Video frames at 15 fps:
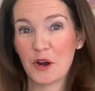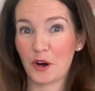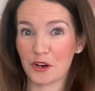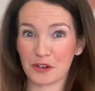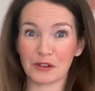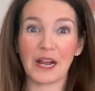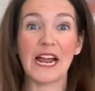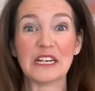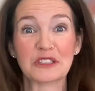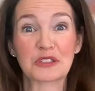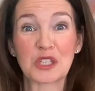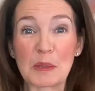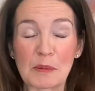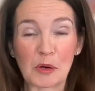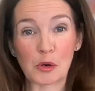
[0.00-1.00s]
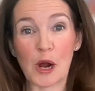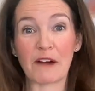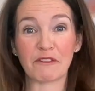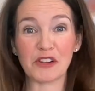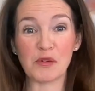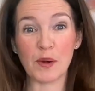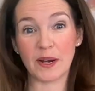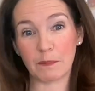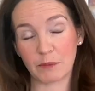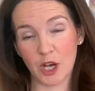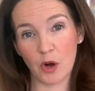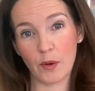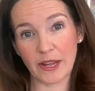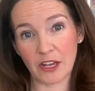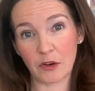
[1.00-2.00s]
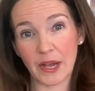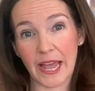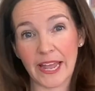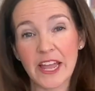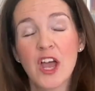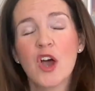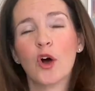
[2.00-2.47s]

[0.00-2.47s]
or your Asia trip or wherever you end up going, okay?